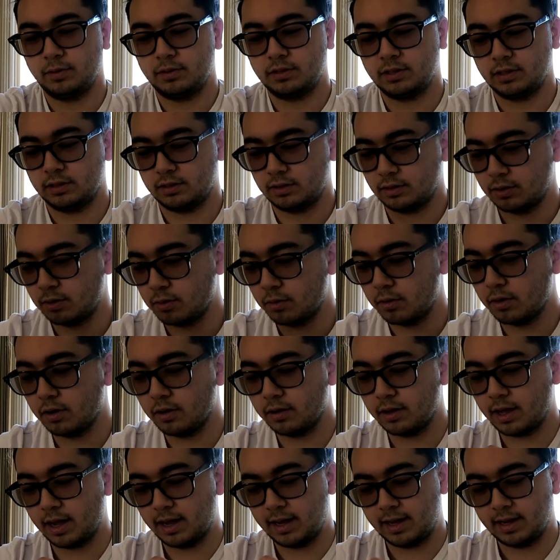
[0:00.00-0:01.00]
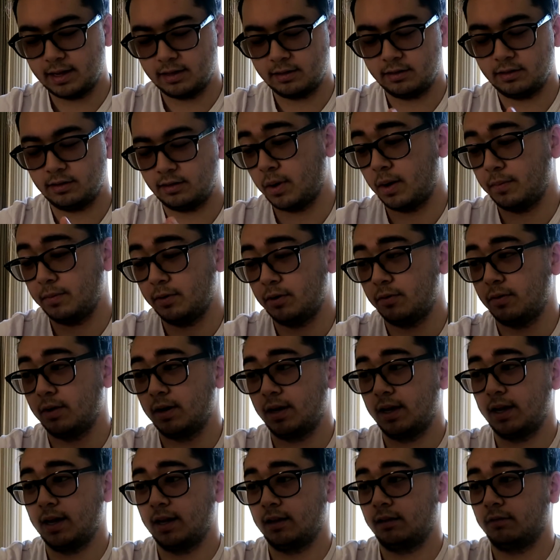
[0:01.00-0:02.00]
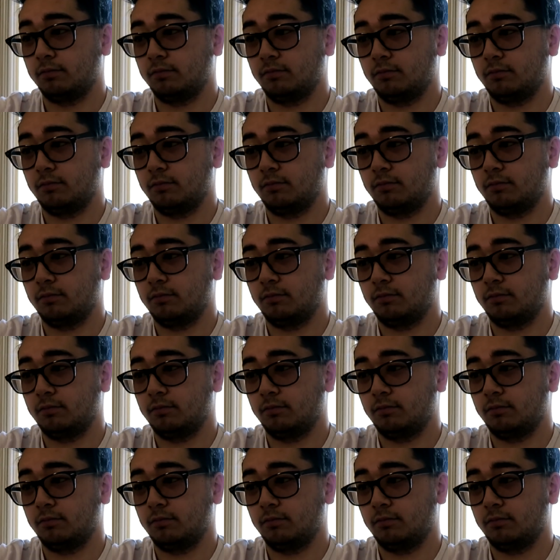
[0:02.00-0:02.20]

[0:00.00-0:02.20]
which is cool. I guess probably don't want to get